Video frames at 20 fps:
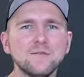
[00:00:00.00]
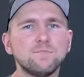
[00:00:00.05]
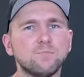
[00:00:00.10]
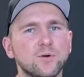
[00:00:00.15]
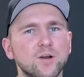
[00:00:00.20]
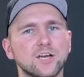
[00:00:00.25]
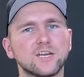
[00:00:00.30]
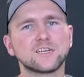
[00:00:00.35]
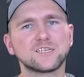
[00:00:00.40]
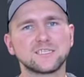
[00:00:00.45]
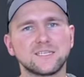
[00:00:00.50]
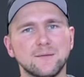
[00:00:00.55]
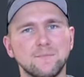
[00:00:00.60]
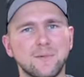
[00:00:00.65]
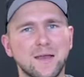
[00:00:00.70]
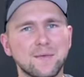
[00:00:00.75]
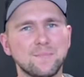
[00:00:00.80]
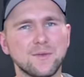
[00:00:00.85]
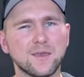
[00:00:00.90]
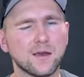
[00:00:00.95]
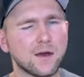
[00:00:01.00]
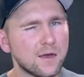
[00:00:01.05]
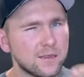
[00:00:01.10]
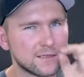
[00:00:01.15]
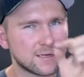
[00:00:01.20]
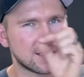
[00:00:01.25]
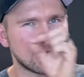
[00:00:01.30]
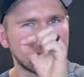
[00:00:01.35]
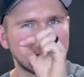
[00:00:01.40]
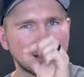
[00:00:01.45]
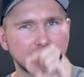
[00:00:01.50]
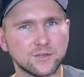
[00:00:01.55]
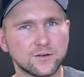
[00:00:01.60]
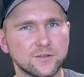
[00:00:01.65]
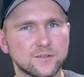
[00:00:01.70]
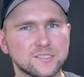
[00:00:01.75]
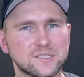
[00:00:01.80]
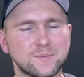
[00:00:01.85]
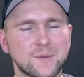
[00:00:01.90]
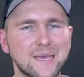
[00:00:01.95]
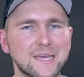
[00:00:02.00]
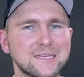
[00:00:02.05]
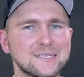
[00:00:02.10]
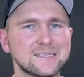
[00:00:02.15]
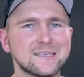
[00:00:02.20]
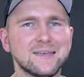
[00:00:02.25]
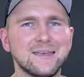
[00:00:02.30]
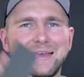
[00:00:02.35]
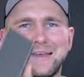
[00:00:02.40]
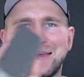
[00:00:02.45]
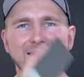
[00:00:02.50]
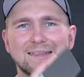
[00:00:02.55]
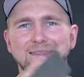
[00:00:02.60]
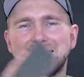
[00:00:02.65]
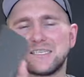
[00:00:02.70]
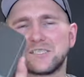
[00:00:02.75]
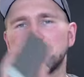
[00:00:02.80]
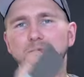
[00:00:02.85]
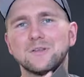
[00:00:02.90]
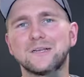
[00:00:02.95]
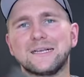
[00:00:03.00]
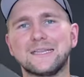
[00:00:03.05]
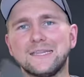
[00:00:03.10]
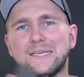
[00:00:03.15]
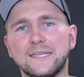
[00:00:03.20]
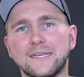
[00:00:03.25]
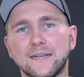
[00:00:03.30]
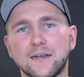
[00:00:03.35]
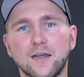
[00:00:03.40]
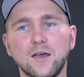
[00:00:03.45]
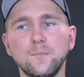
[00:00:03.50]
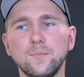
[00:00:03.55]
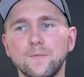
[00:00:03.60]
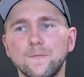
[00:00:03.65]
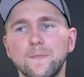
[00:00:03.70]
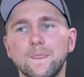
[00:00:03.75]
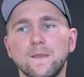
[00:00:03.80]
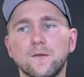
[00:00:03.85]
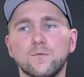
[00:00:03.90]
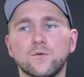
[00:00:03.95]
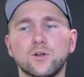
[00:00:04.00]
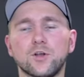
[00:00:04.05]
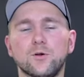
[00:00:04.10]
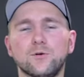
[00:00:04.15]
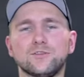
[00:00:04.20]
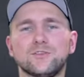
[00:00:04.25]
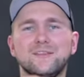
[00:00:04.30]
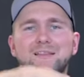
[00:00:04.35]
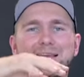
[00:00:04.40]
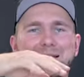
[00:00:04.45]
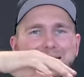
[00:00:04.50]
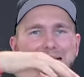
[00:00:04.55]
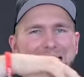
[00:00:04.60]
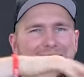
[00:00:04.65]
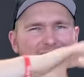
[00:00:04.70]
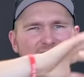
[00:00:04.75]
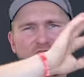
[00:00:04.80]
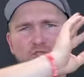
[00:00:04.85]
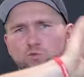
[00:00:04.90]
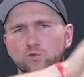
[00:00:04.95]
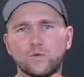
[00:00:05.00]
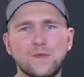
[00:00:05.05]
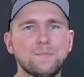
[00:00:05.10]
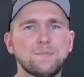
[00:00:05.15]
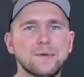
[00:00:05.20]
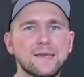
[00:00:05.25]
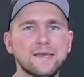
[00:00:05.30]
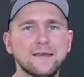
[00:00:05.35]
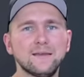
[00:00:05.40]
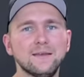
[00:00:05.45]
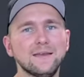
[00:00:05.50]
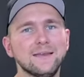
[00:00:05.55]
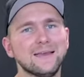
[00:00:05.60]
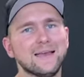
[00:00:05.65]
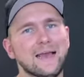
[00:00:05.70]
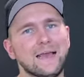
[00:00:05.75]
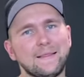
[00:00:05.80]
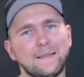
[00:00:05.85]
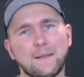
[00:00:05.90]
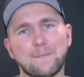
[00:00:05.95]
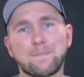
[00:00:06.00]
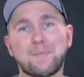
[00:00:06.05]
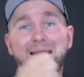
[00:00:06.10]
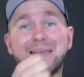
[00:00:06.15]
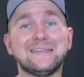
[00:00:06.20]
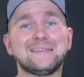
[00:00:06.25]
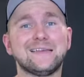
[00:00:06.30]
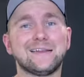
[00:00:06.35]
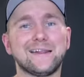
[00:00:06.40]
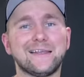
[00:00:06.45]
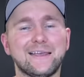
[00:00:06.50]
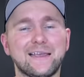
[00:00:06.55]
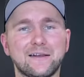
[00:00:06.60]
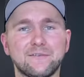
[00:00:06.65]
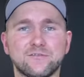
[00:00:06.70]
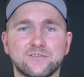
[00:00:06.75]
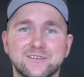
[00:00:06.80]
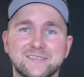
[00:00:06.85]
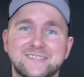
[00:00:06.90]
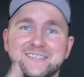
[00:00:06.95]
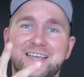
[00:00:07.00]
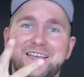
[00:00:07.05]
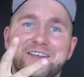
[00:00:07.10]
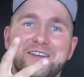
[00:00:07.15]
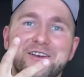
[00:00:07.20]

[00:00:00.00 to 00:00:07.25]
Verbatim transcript: boogers that might be on there, like little specks. This will clean it up. We're going to then kind of sweep it and then paint it again for a second